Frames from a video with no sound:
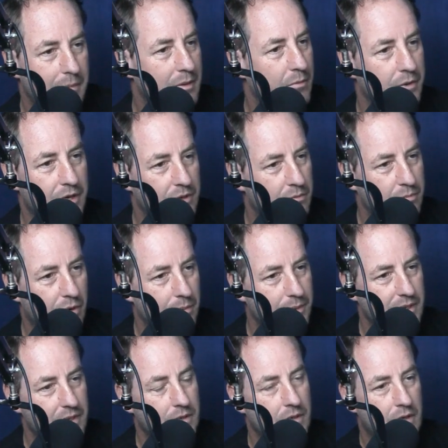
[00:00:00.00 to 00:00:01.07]
I mean, we're
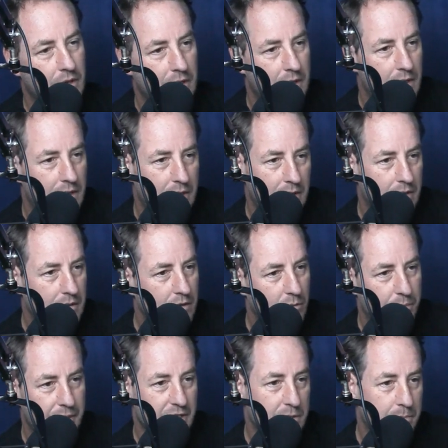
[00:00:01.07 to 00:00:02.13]
probably the
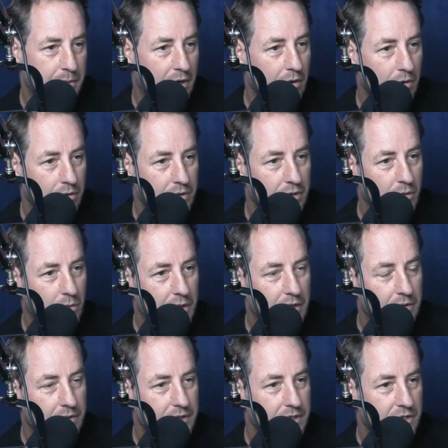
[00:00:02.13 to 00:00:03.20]
best bowler in the
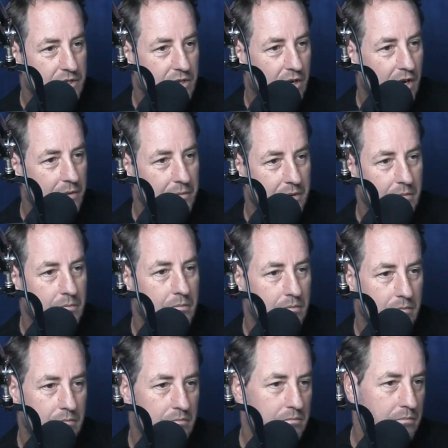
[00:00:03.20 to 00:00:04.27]
world at that time and
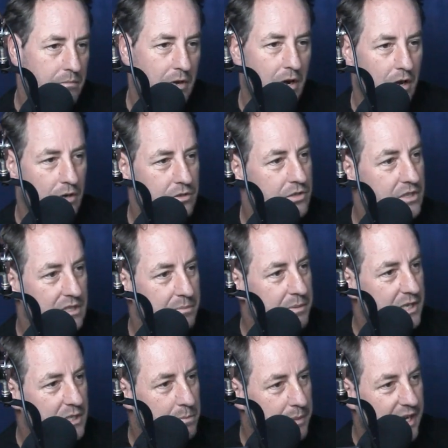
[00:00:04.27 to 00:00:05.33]
close to the
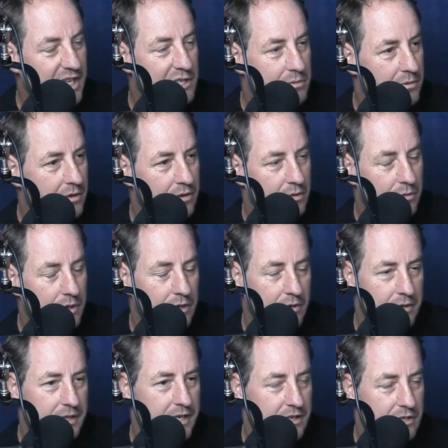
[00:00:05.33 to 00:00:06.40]
best batsman in the world
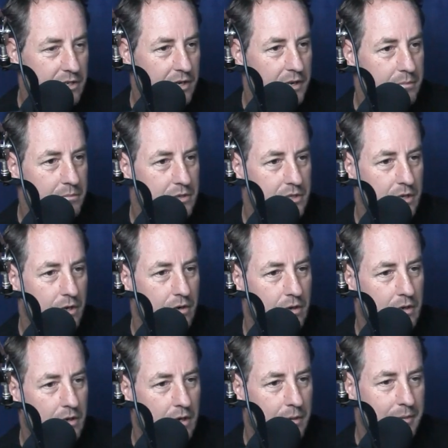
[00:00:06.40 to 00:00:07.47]
at that time. So,
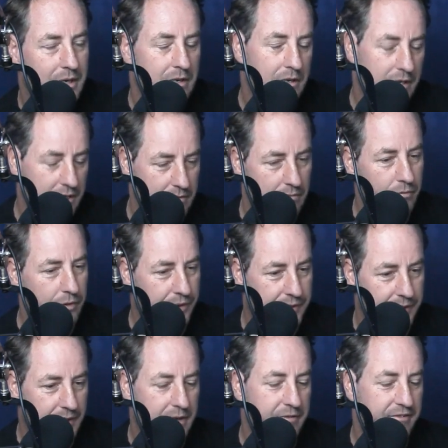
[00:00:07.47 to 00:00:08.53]
I mean, that
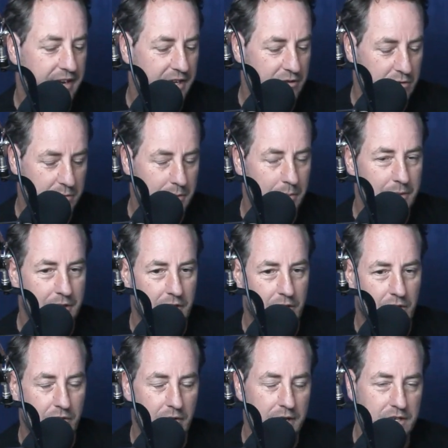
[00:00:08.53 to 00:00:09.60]
fans will probably go
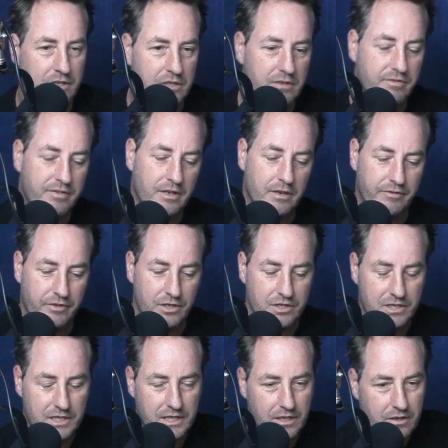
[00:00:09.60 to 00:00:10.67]
crazy if I
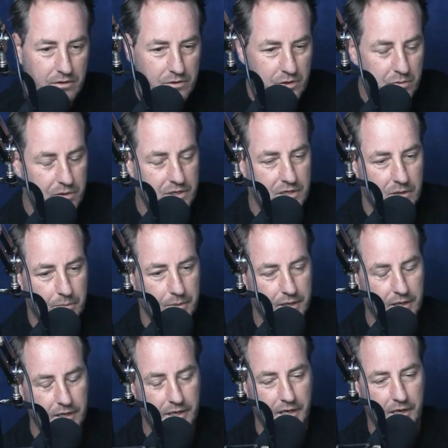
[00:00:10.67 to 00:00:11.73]
said that on Twitter. But,